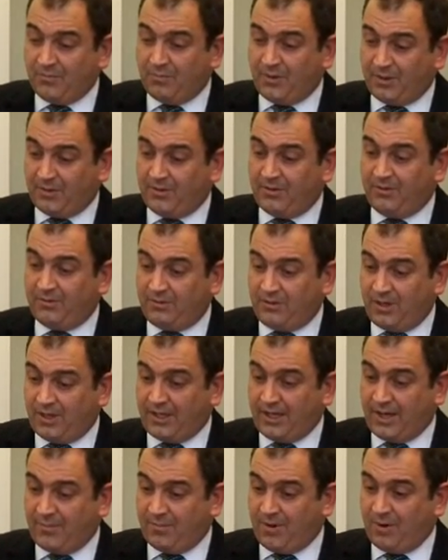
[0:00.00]
but
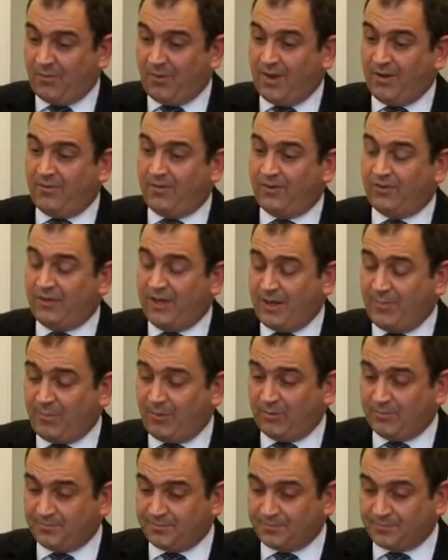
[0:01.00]
again, by way of
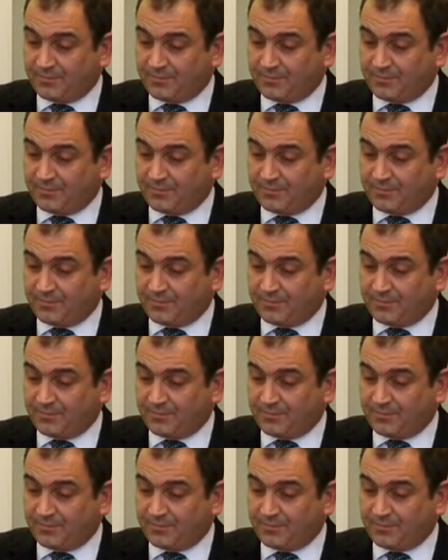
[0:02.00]
example,